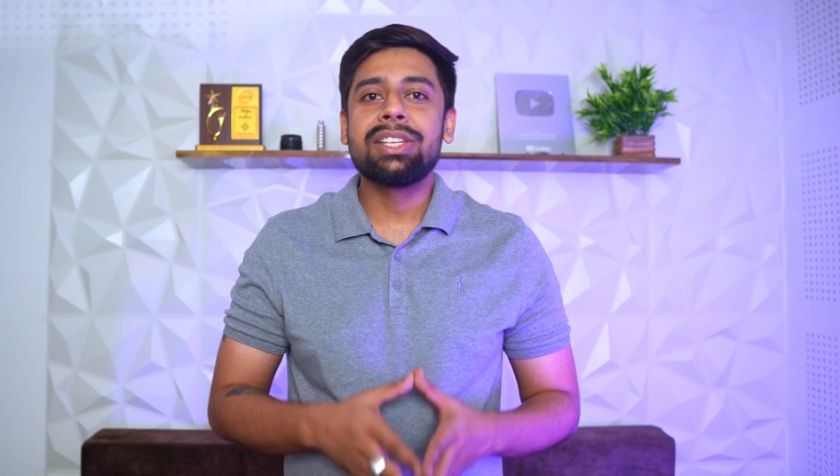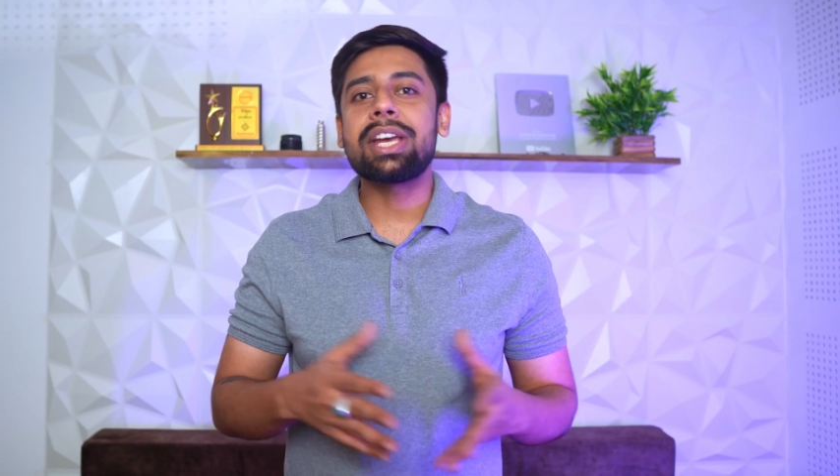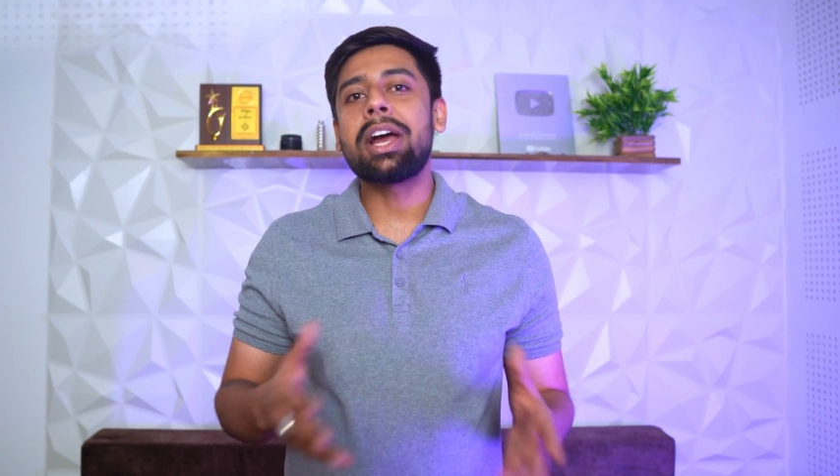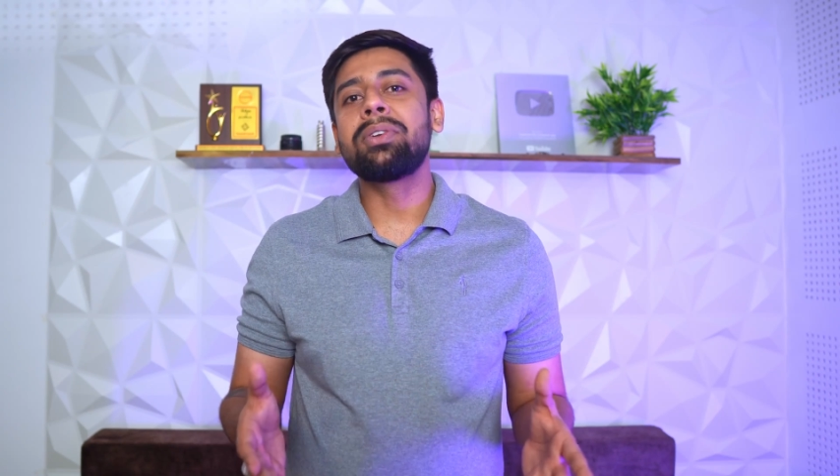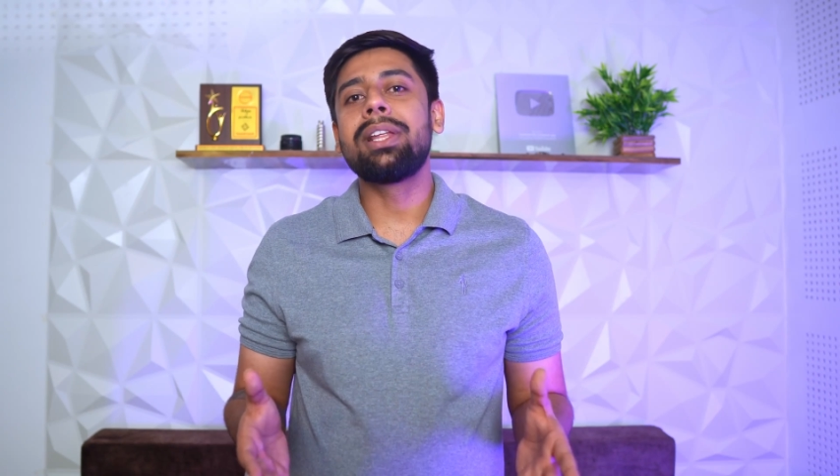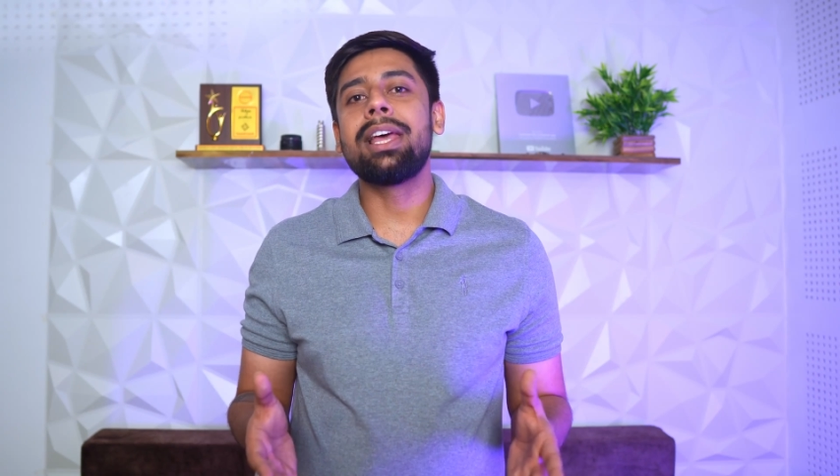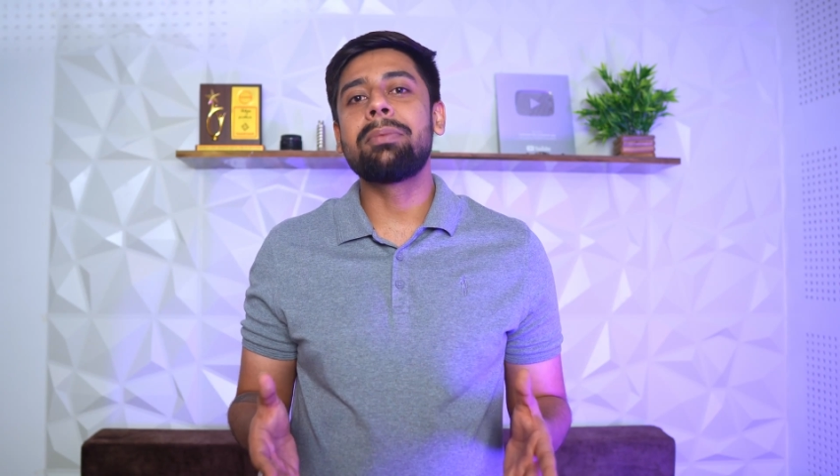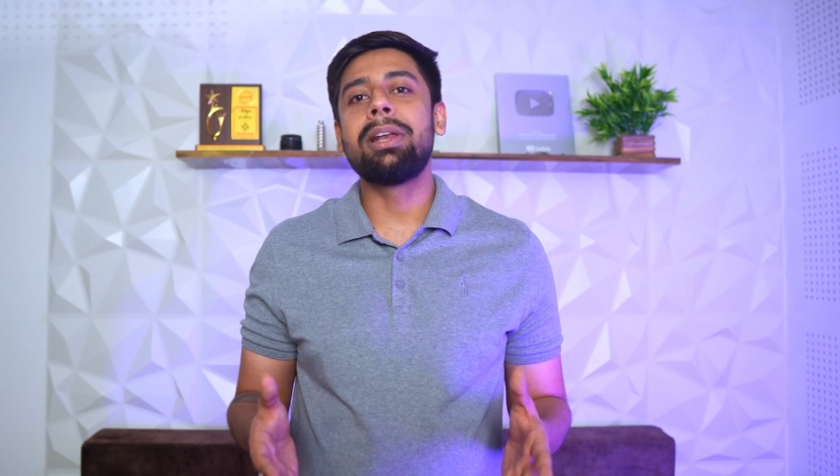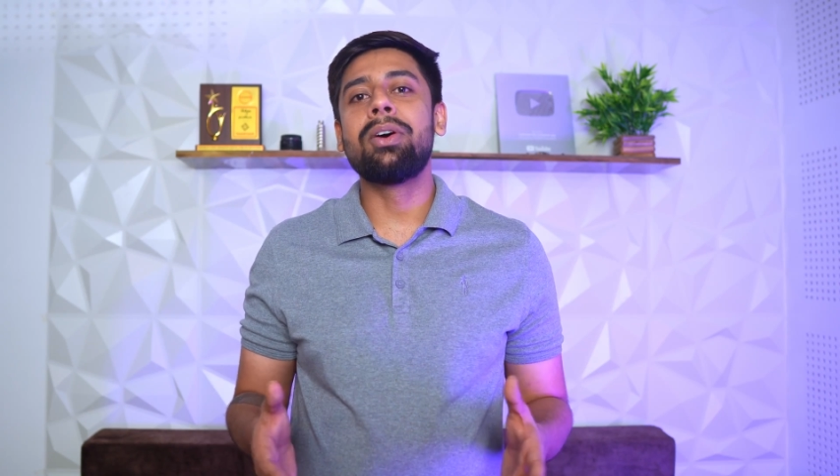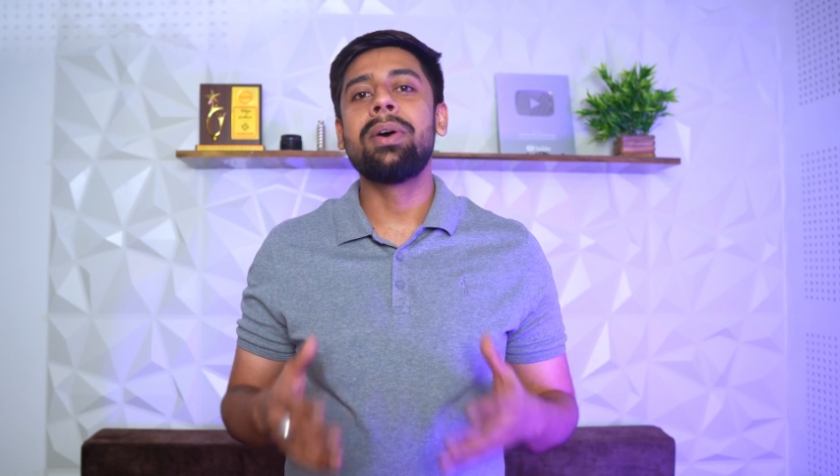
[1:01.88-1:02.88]
Check out the
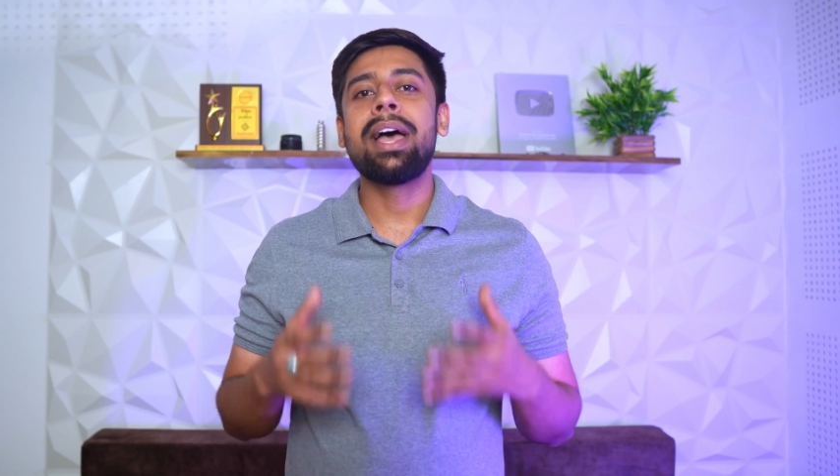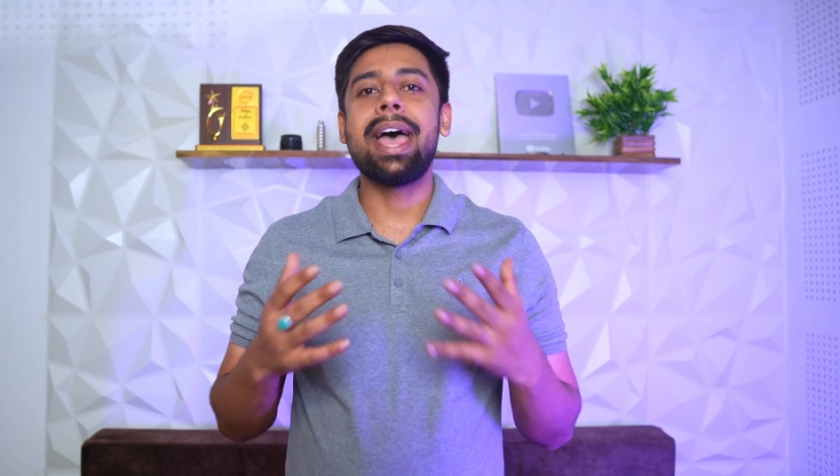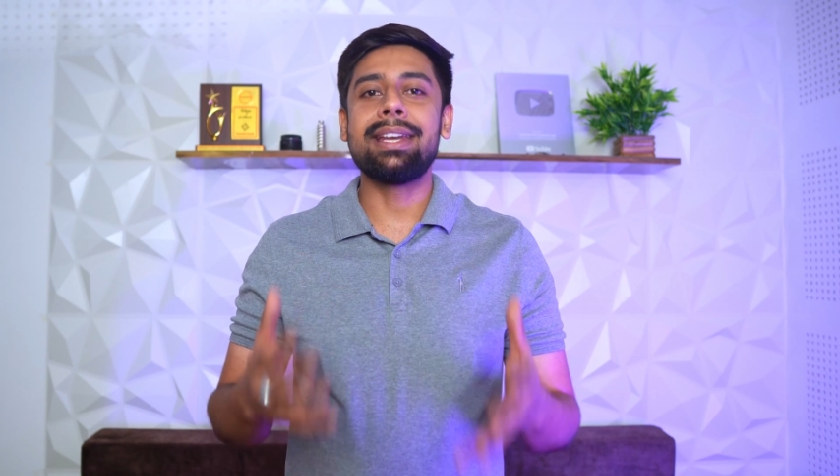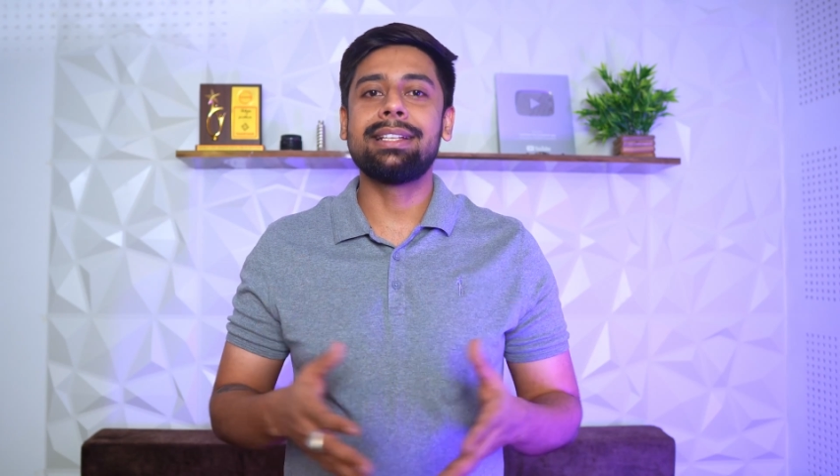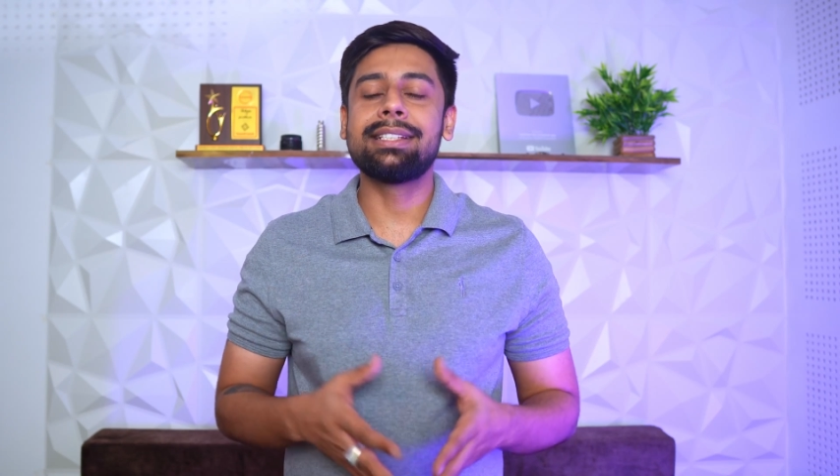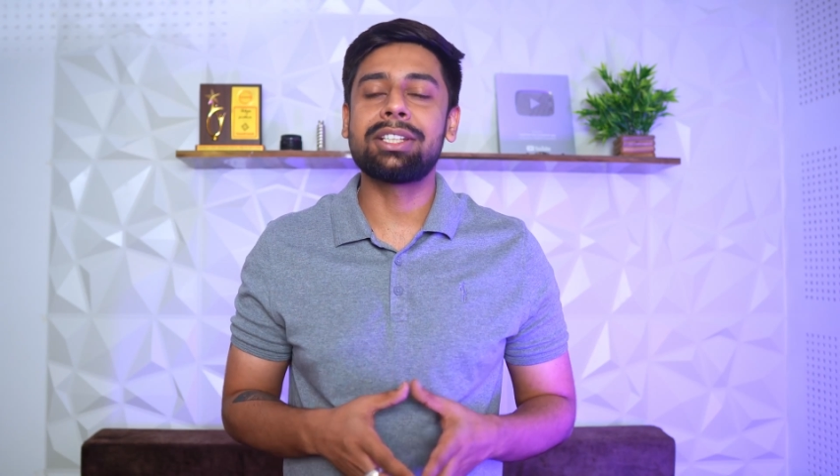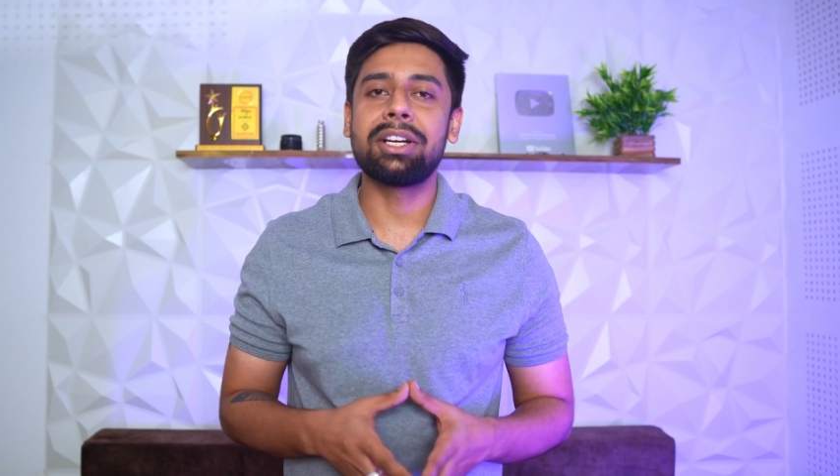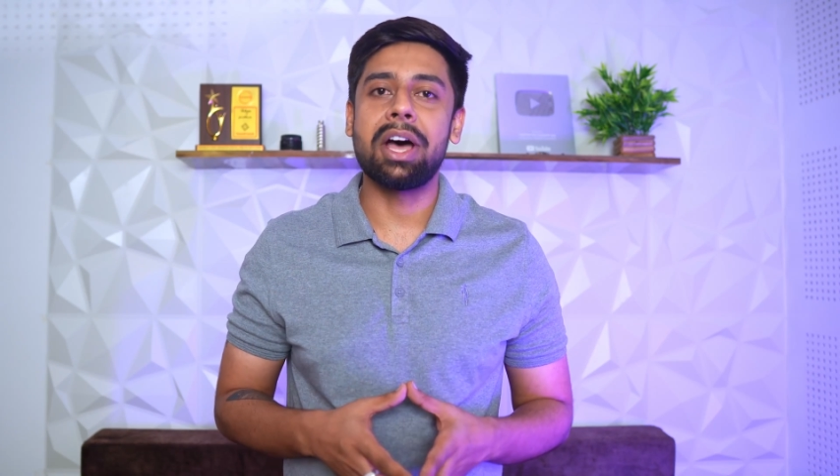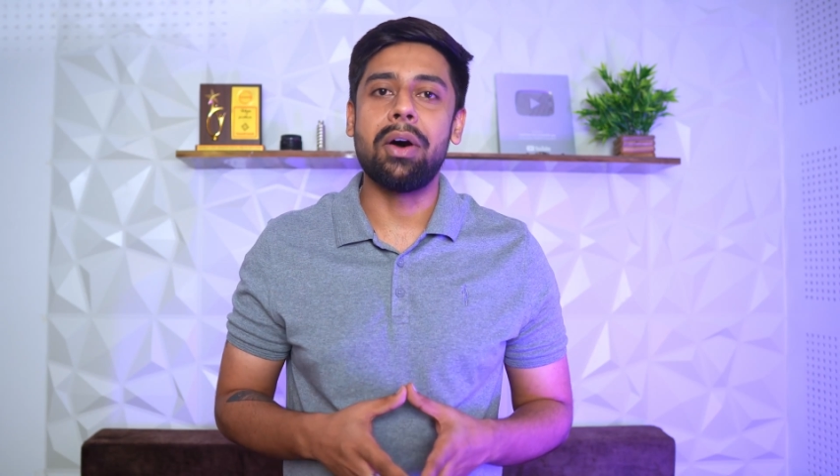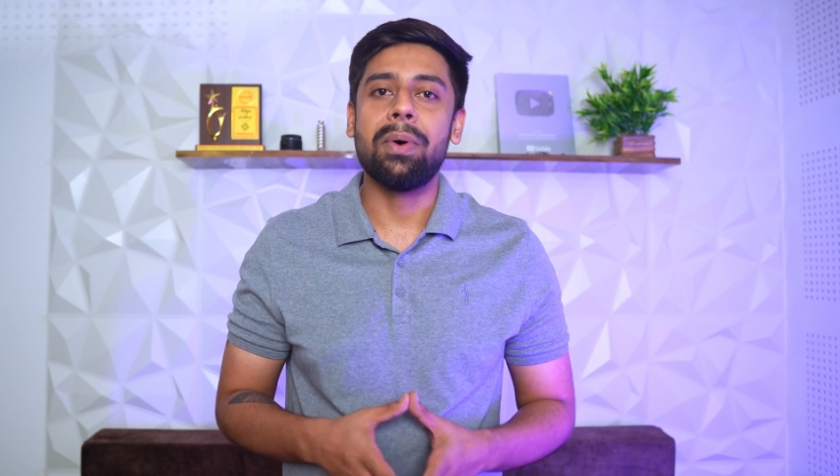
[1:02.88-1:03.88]
link below and register
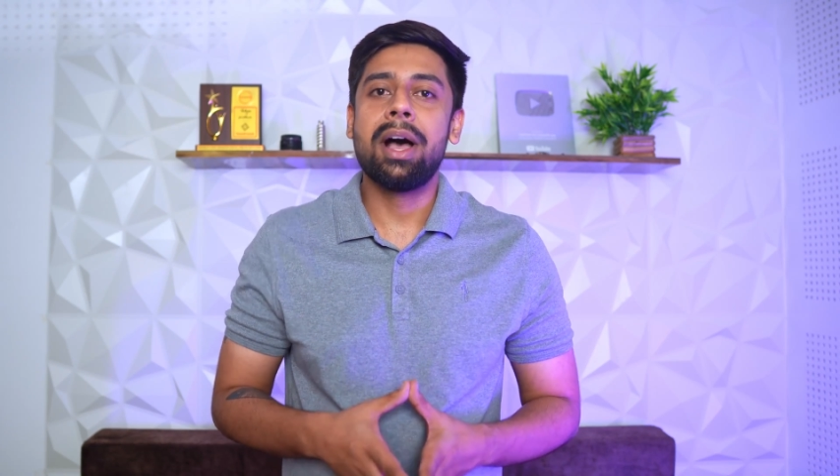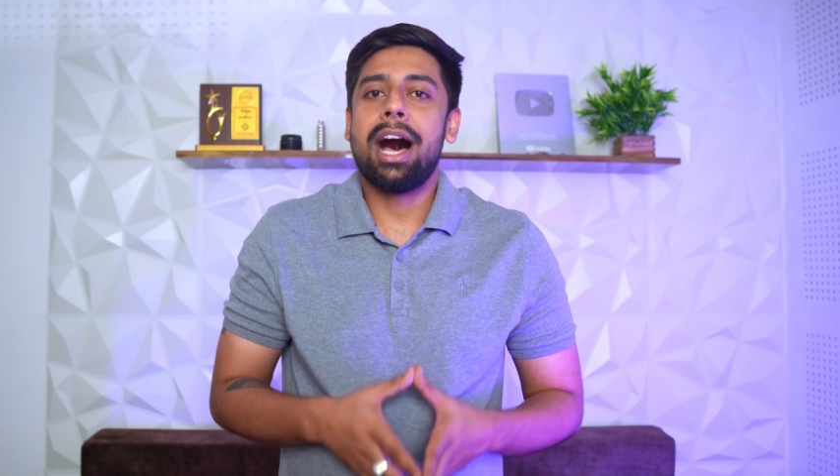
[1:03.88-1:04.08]
now.